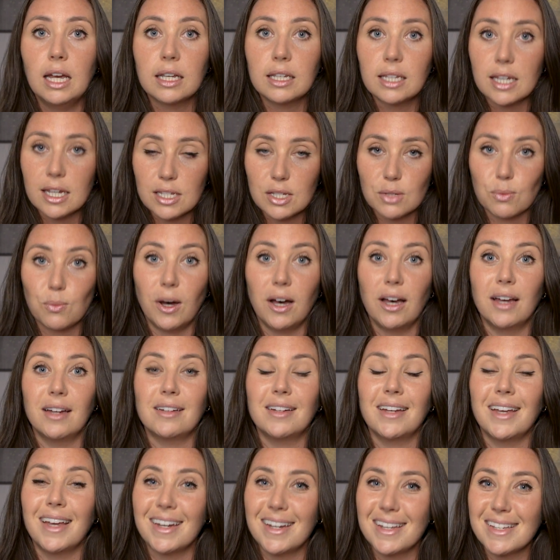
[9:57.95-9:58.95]
guess what?
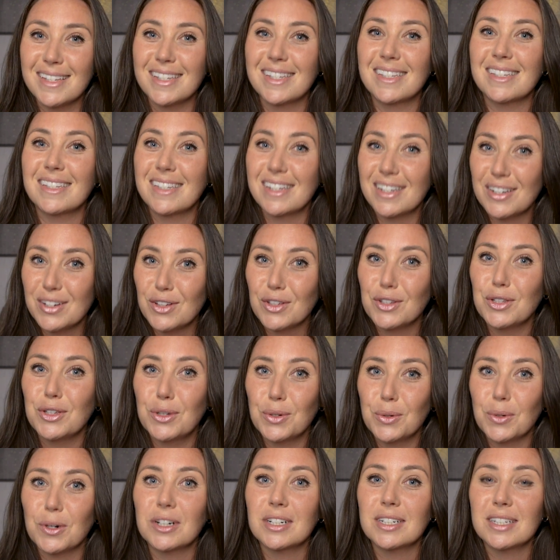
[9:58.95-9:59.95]
It is still
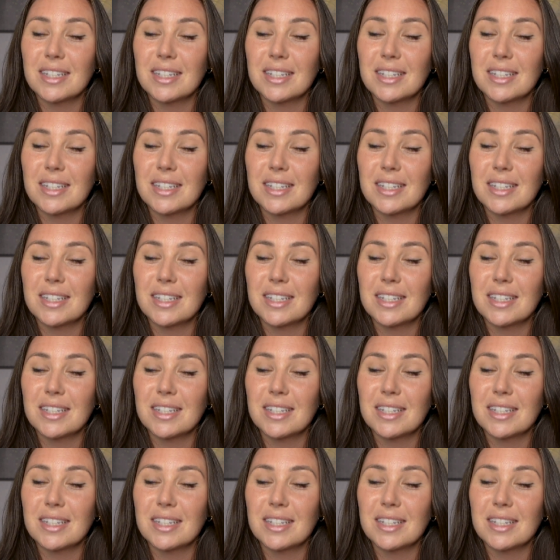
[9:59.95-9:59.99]
your